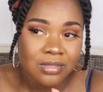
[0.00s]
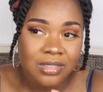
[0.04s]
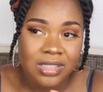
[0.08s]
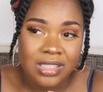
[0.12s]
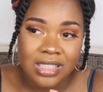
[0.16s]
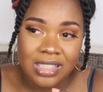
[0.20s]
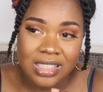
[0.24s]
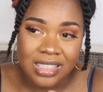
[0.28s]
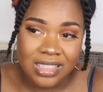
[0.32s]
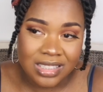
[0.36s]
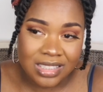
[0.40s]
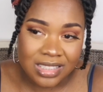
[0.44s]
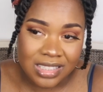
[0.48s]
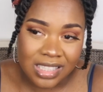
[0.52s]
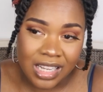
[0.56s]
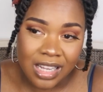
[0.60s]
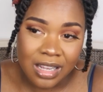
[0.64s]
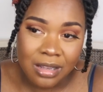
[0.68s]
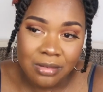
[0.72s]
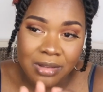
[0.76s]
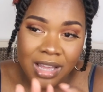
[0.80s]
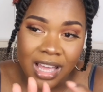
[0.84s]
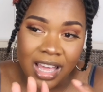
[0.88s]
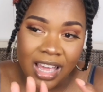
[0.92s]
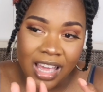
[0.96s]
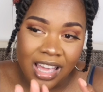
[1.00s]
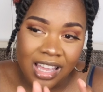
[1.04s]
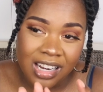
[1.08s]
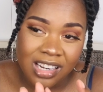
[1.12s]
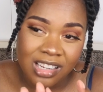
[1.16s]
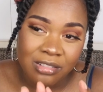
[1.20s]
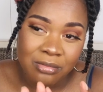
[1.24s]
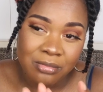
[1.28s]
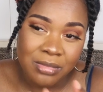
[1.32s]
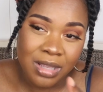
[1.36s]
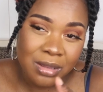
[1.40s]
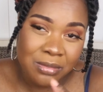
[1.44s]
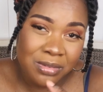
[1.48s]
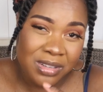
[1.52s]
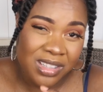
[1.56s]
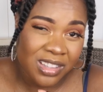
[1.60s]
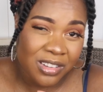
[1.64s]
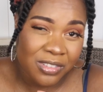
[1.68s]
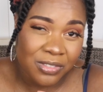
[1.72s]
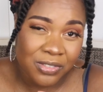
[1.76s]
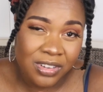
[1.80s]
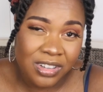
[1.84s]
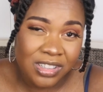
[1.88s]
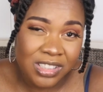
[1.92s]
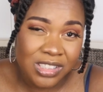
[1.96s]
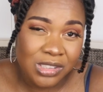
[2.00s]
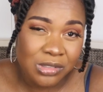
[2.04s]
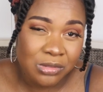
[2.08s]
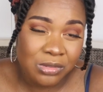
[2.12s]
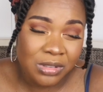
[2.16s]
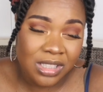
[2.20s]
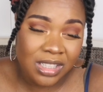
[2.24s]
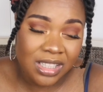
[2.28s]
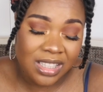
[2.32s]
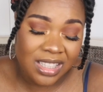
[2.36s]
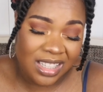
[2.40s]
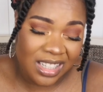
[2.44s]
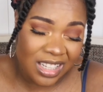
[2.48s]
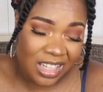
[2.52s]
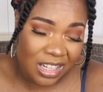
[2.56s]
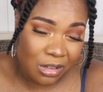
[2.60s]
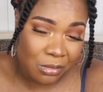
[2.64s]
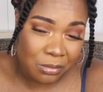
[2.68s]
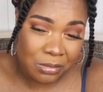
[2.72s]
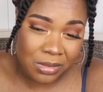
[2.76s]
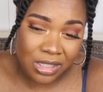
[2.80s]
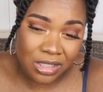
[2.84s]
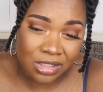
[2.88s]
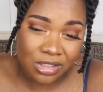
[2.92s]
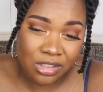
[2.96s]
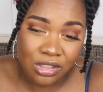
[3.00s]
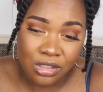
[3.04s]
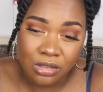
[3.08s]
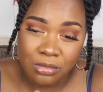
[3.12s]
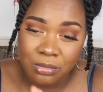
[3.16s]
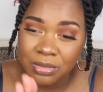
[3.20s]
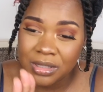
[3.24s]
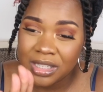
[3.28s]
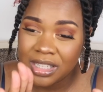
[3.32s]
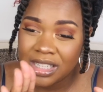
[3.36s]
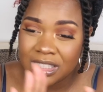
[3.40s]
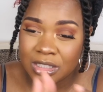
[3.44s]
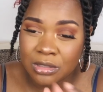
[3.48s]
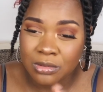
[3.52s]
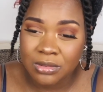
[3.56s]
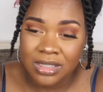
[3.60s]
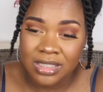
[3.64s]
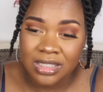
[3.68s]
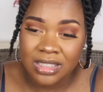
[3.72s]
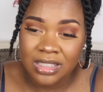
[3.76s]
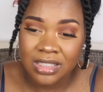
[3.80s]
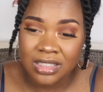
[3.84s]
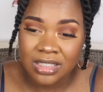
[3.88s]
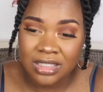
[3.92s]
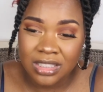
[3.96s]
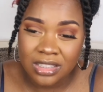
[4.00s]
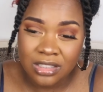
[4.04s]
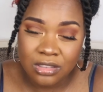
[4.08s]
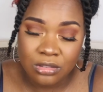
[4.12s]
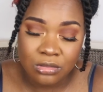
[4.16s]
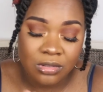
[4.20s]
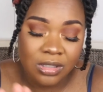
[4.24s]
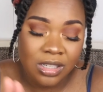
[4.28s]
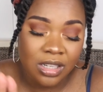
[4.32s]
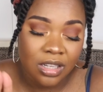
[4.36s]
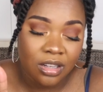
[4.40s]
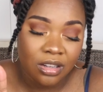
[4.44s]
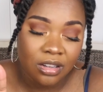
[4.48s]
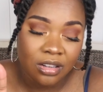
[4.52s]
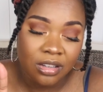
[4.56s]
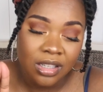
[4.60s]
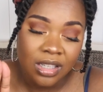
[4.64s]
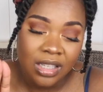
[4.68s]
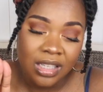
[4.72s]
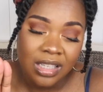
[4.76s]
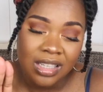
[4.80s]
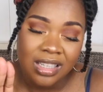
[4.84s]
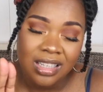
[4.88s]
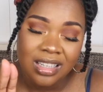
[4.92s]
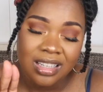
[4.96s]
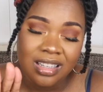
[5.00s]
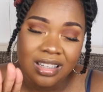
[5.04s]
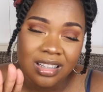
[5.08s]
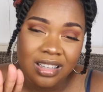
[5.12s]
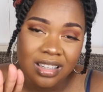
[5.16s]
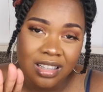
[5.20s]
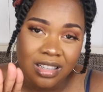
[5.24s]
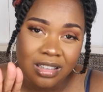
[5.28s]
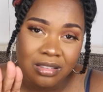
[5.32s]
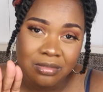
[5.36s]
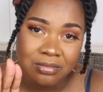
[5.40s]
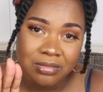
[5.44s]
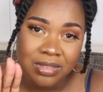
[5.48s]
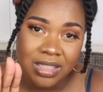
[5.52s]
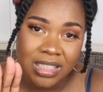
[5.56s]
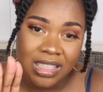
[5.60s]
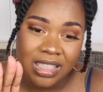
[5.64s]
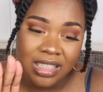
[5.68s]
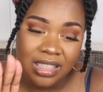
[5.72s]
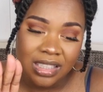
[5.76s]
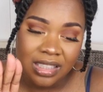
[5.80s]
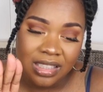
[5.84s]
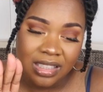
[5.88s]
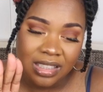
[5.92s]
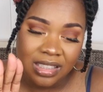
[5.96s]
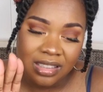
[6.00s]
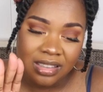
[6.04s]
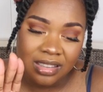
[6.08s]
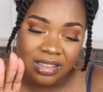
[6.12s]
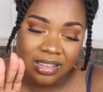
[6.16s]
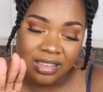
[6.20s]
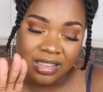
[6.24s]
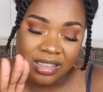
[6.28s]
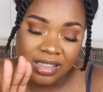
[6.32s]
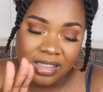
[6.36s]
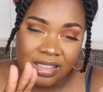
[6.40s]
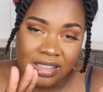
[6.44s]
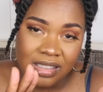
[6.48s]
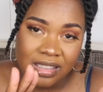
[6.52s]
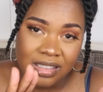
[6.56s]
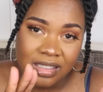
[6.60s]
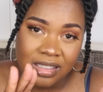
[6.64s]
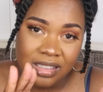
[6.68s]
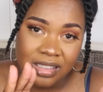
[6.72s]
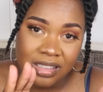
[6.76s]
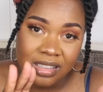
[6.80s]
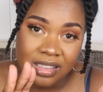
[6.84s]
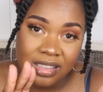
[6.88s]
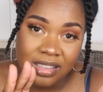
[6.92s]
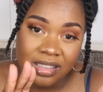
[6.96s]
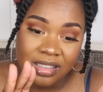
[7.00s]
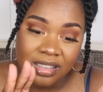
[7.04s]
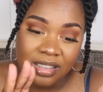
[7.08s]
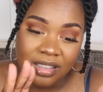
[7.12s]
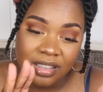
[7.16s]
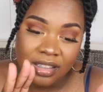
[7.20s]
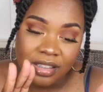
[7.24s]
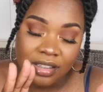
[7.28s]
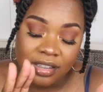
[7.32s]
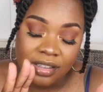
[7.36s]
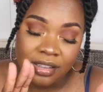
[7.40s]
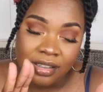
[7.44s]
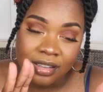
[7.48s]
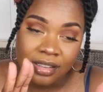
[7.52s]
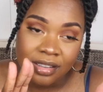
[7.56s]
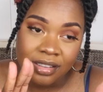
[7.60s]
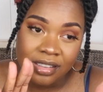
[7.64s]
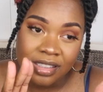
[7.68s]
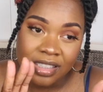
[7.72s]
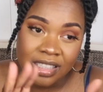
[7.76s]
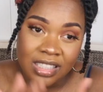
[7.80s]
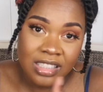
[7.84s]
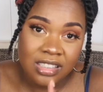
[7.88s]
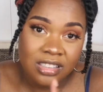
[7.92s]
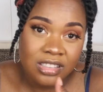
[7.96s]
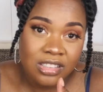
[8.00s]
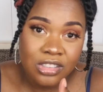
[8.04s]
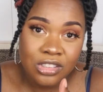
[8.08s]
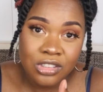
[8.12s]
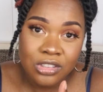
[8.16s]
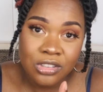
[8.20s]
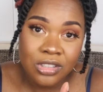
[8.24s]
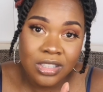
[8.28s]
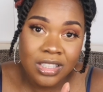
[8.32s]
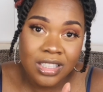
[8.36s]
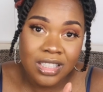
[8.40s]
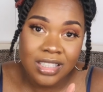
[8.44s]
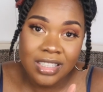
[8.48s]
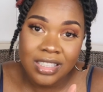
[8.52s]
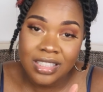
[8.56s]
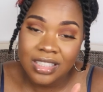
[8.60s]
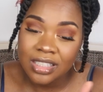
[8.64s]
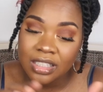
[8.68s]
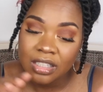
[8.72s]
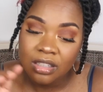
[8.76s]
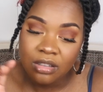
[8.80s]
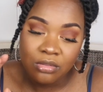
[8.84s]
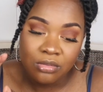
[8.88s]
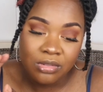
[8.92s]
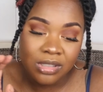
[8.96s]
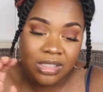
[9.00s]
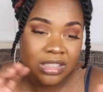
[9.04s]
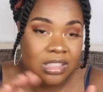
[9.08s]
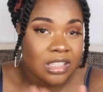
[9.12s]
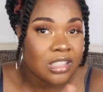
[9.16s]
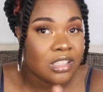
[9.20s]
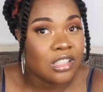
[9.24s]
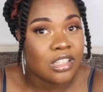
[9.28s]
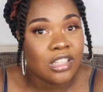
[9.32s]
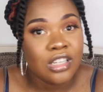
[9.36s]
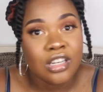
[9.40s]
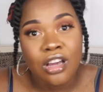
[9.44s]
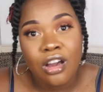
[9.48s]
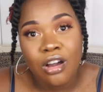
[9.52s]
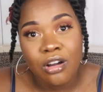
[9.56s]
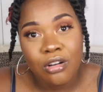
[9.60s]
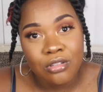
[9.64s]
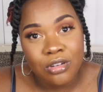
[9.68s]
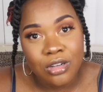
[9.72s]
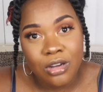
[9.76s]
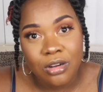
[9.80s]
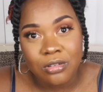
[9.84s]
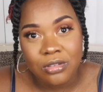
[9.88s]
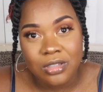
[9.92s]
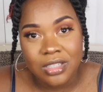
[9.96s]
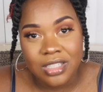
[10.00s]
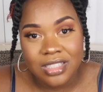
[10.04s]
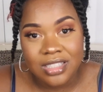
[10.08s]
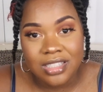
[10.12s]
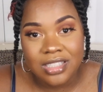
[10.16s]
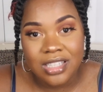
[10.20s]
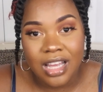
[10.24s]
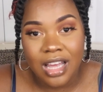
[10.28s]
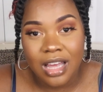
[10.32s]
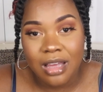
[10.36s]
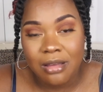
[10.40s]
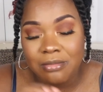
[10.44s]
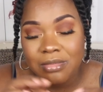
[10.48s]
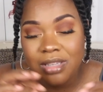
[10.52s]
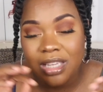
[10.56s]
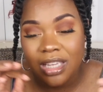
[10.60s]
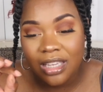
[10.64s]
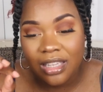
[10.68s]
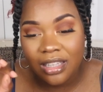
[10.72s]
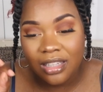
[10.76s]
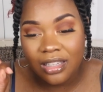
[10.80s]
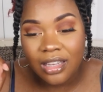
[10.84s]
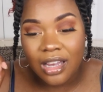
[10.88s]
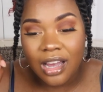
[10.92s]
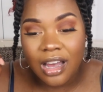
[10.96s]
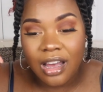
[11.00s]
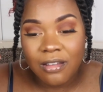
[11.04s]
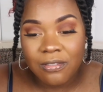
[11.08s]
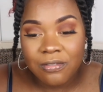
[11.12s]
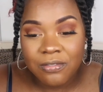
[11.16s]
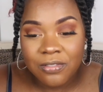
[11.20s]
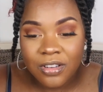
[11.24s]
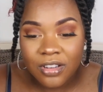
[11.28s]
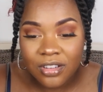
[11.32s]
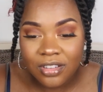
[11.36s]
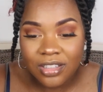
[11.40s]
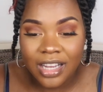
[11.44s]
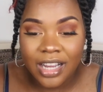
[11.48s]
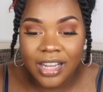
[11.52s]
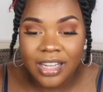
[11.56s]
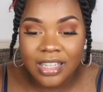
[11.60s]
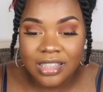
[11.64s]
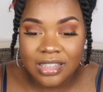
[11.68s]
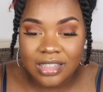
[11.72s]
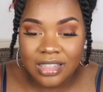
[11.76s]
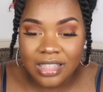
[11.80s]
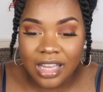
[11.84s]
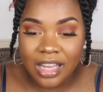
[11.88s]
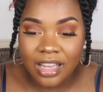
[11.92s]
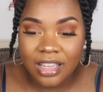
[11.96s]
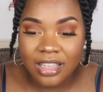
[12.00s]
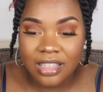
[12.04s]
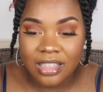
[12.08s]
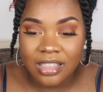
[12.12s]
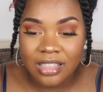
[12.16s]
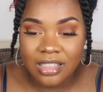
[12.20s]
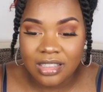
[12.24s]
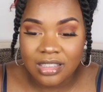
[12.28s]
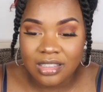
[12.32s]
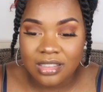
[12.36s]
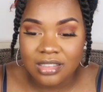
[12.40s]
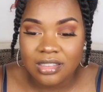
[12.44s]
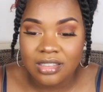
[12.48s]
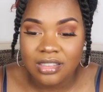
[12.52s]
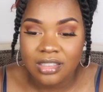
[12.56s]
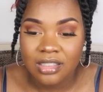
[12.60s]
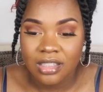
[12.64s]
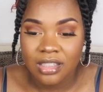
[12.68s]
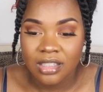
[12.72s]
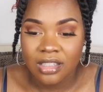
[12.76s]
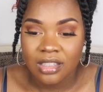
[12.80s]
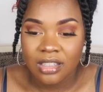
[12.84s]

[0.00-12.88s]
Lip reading: but this time I had it maybe the first week. It helped me a little bit, as well as the ginger ale. And the Ensure was a no-go this time. And I feel like that is